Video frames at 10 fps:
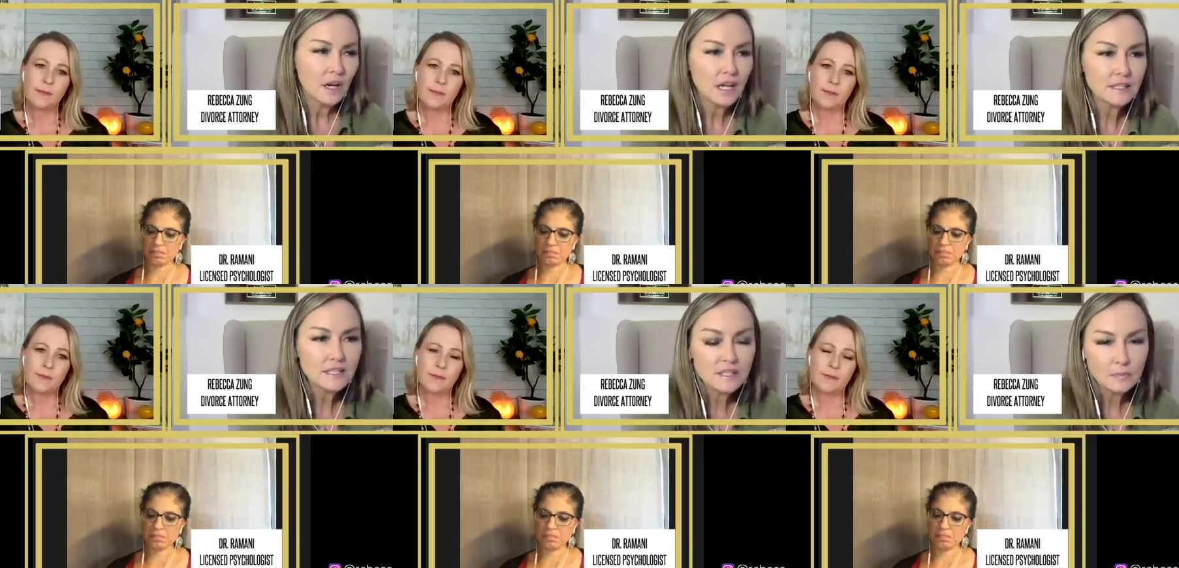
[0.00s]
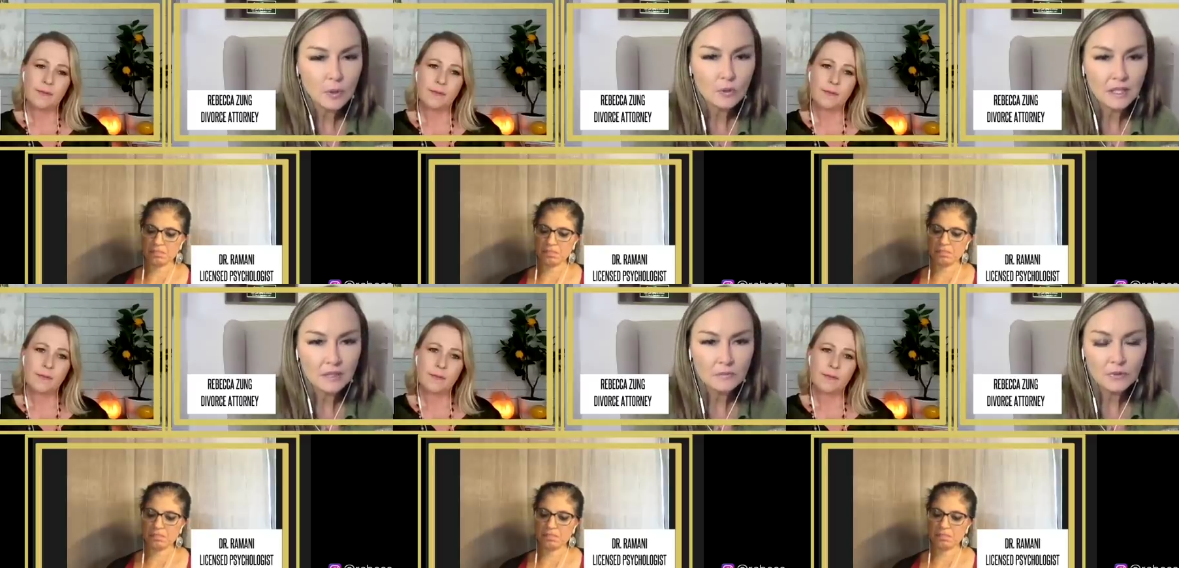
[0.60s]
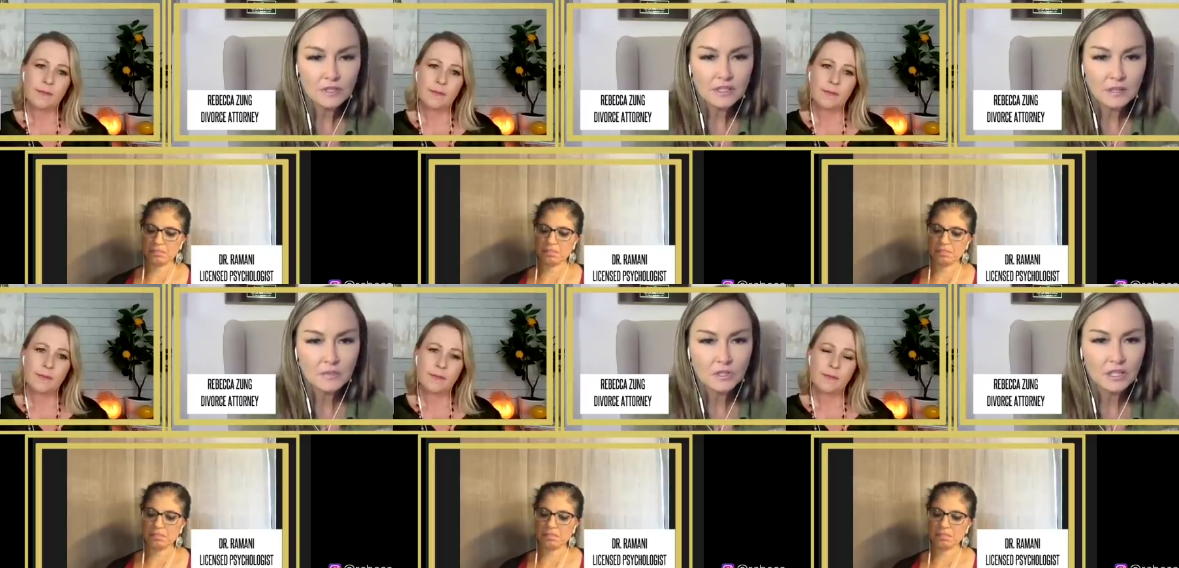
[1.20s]
Speaker 1: unspoken
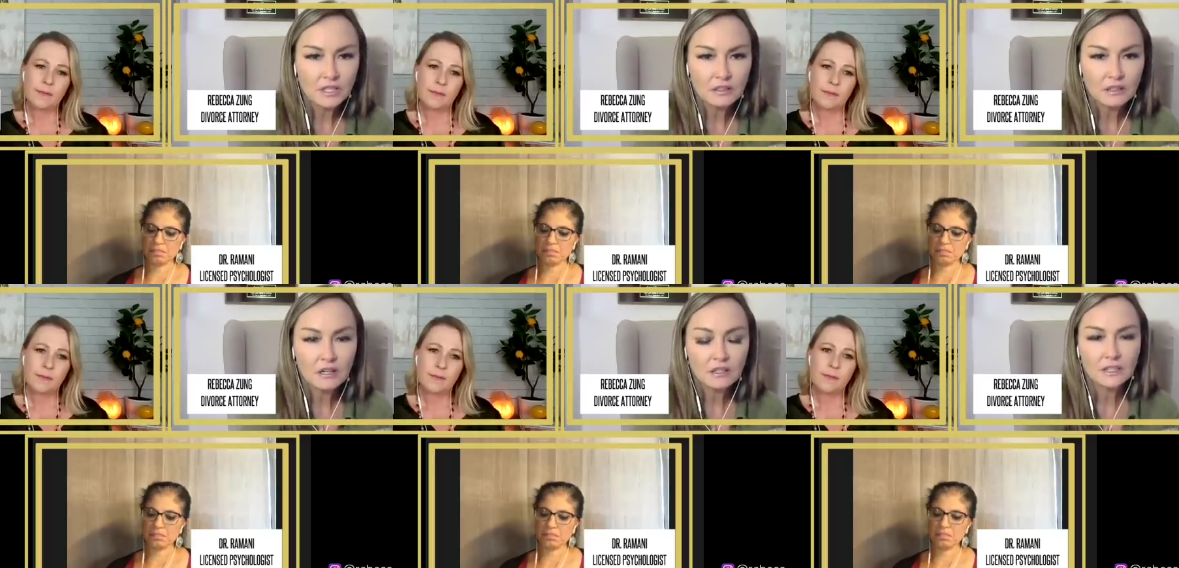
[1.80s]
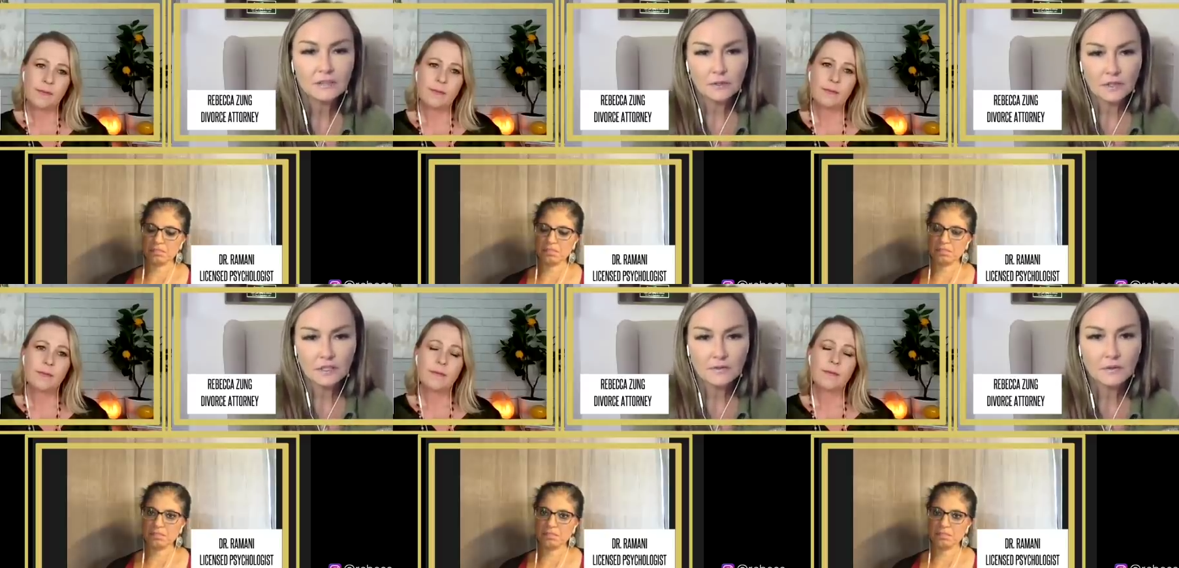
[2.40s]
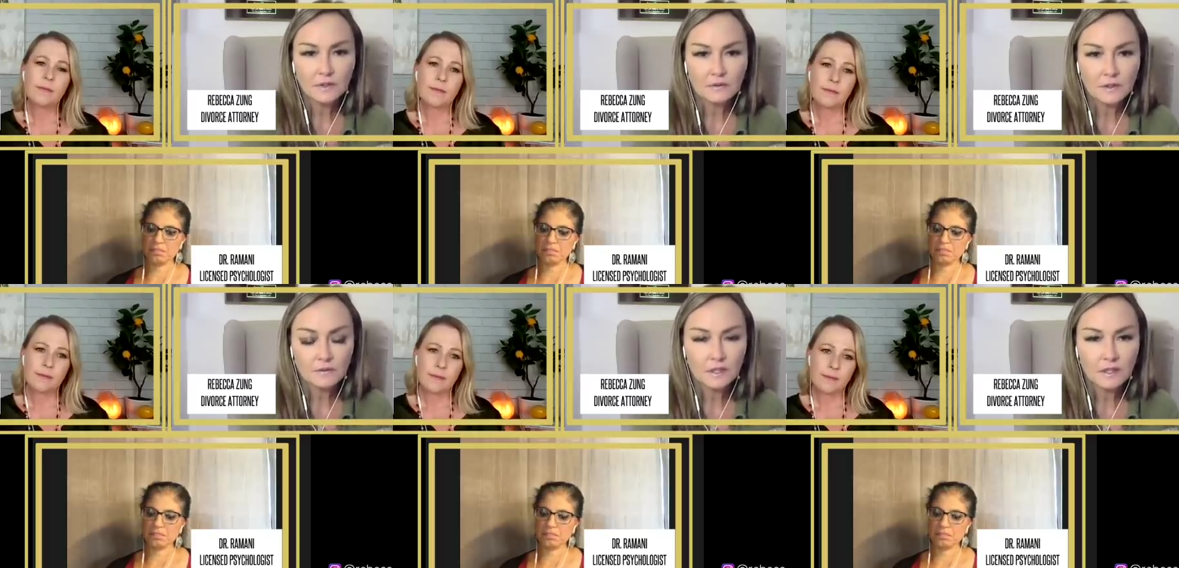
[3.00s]
presumption, I'll call it, for this 50
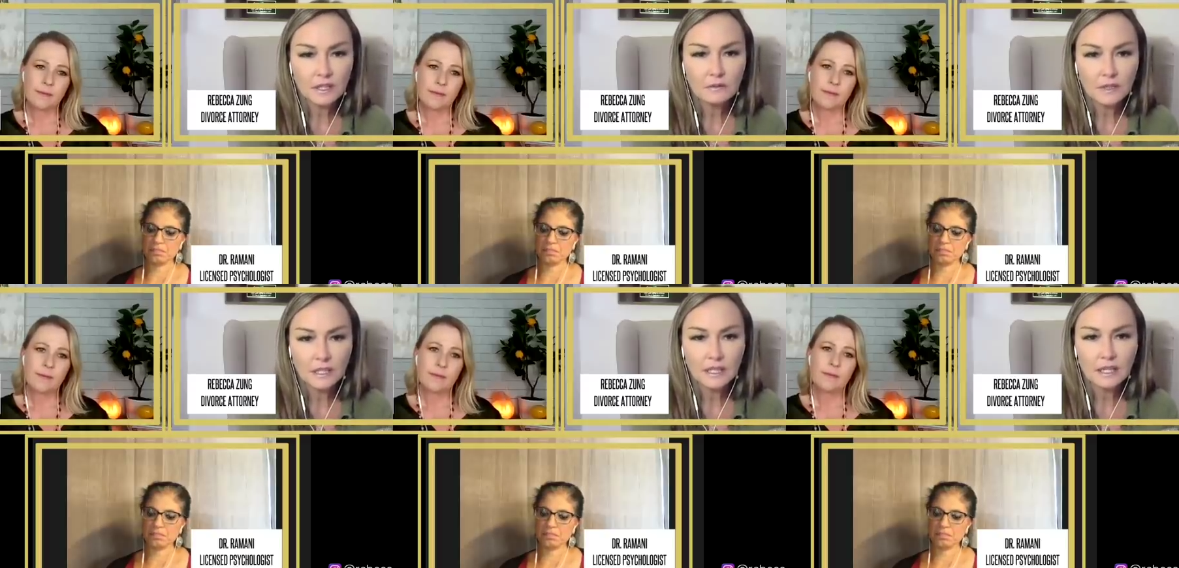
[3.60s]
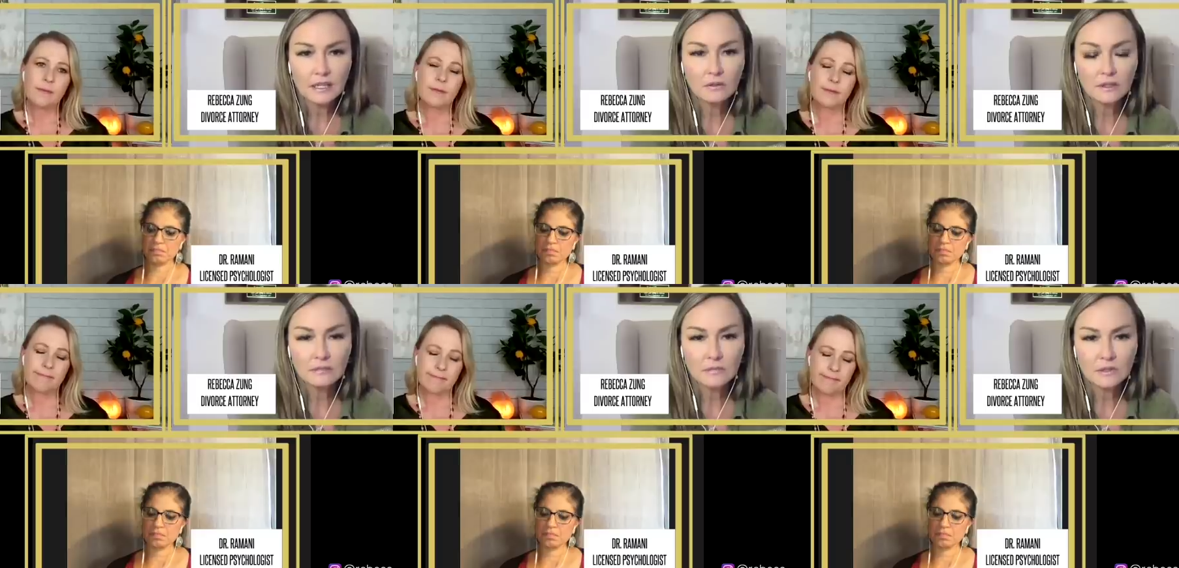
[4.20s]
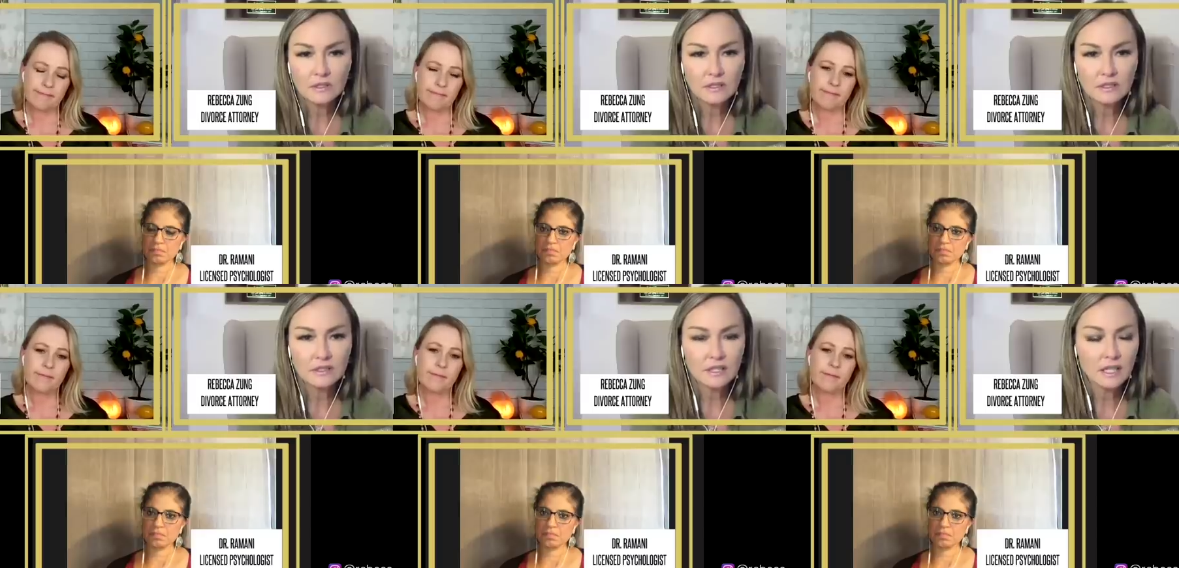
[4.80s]
50 thing right now in most of
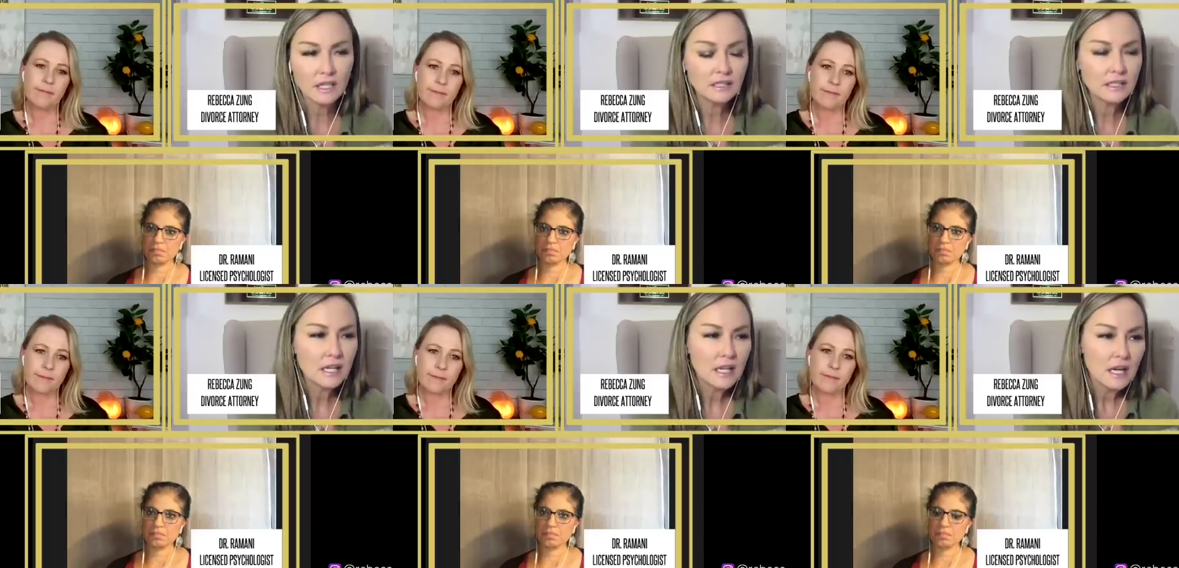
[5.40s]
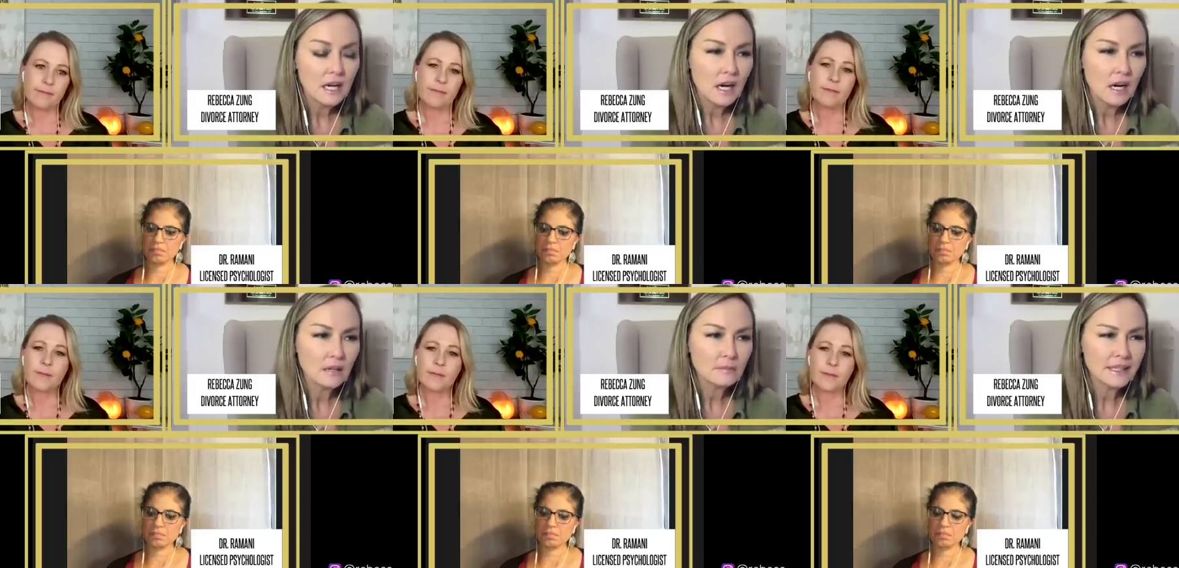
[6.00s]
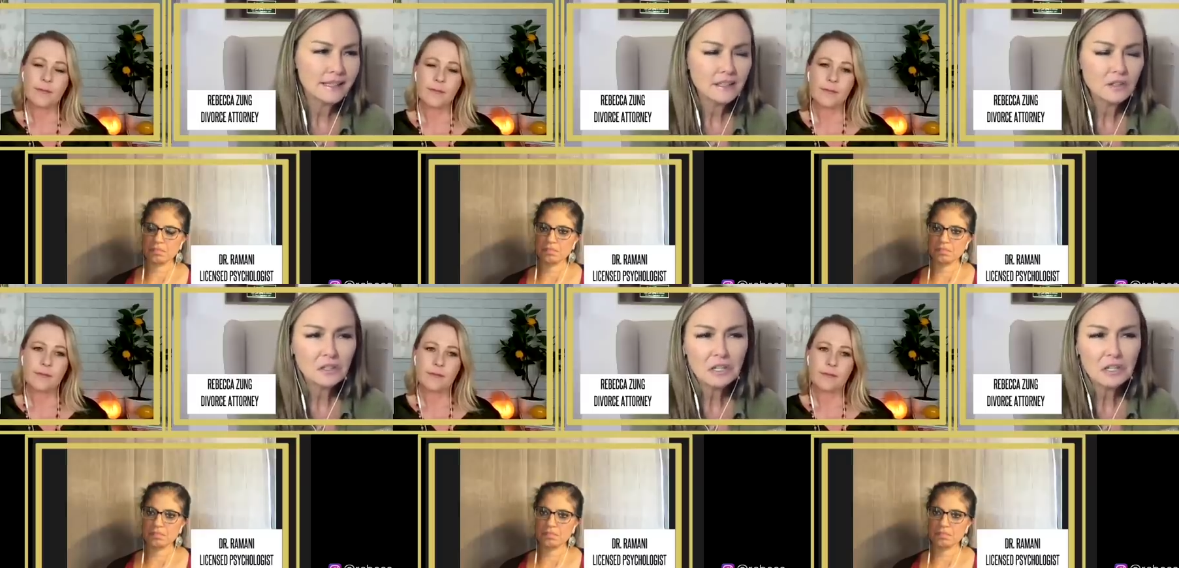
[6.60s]
the states. Um, I think there are a